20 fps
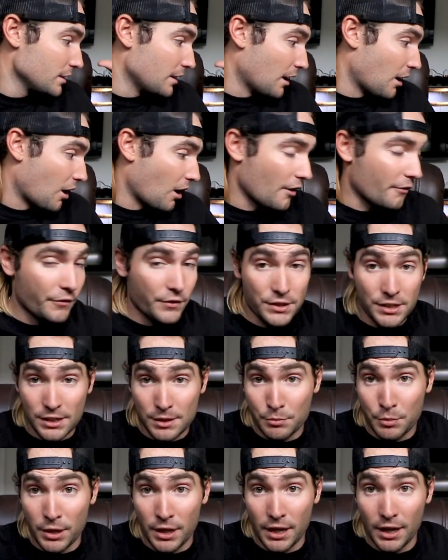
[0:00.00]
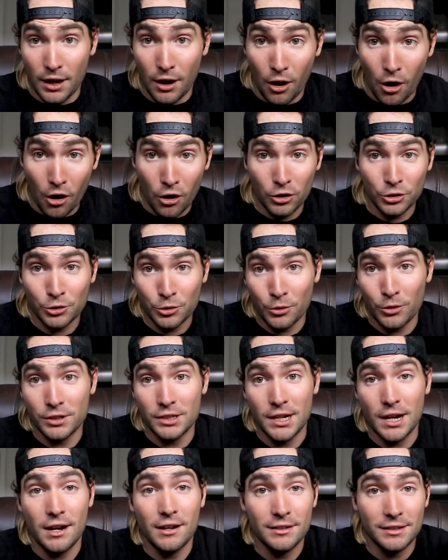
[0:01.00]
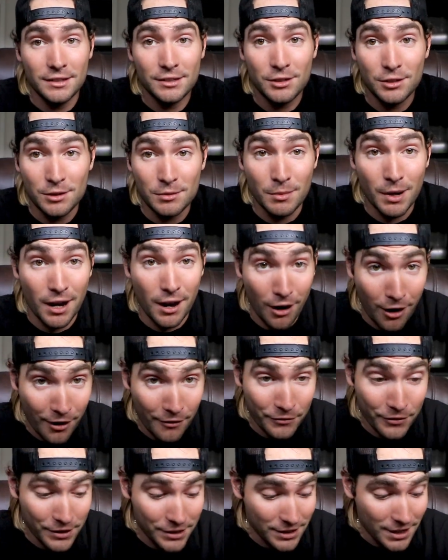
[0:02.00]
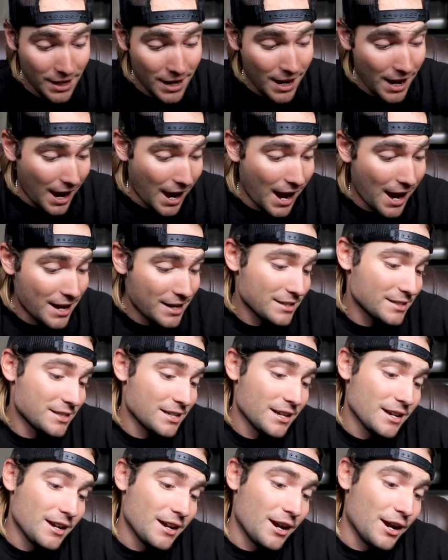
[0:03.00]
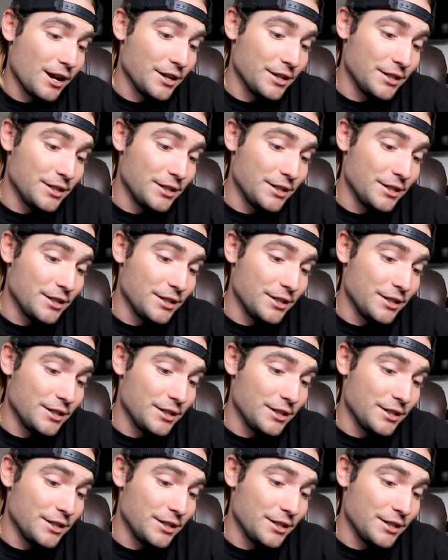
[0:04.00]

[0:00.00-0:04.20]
The office is being all torn down. This is my office as a